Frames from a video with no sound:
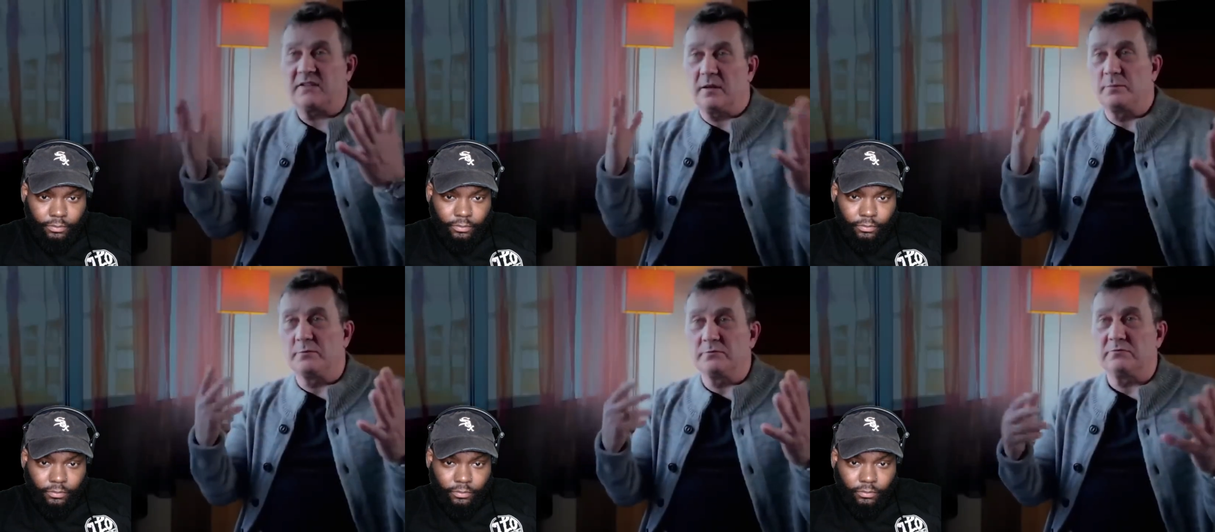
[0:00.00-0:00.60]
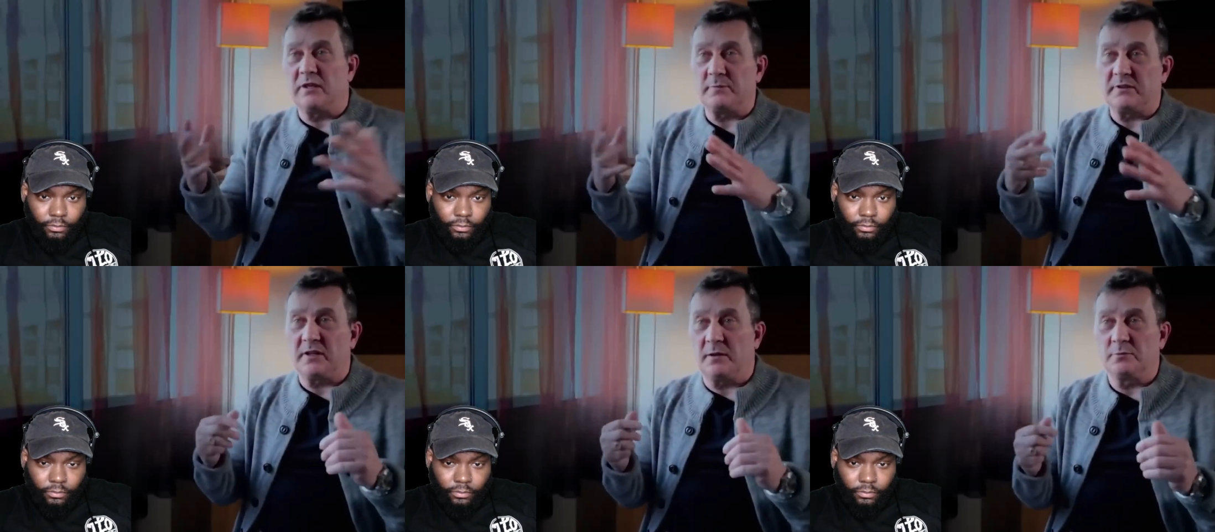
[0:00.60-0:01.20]
Speaker 1: a couple,
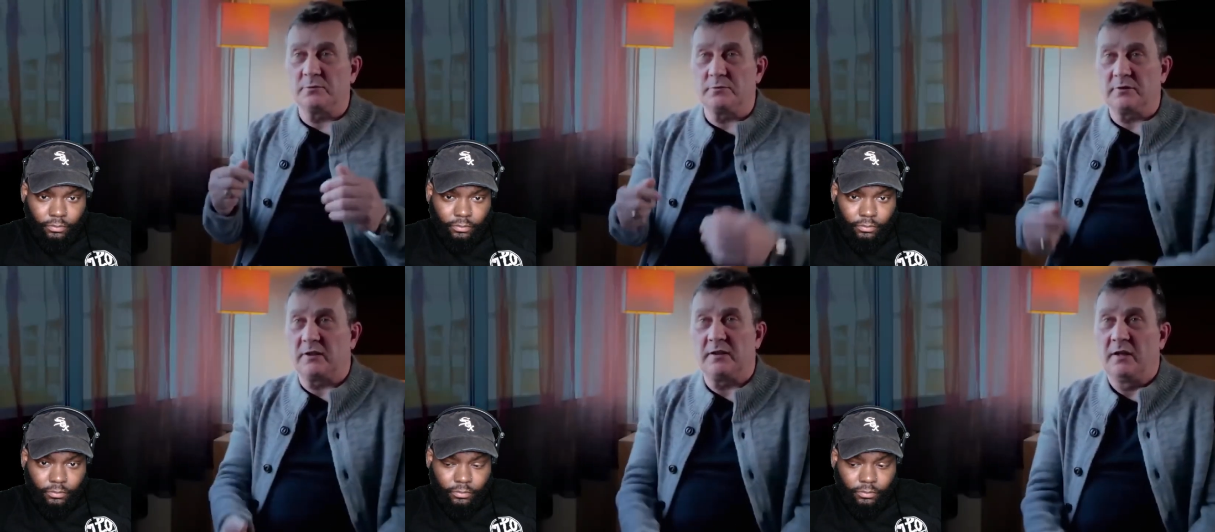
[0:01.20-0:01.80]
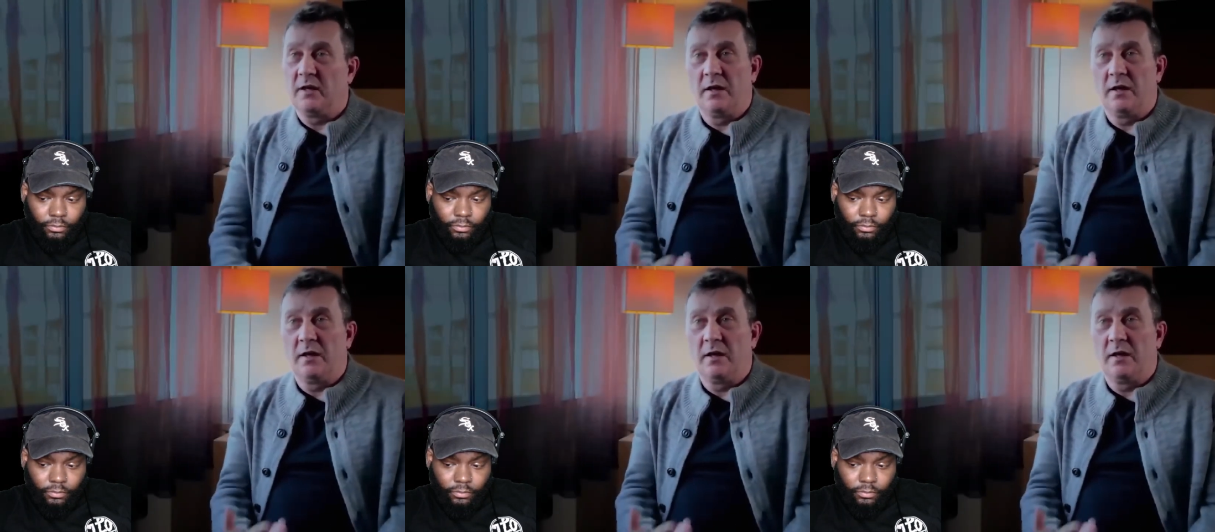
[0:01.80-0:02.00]
happy couple, and all that,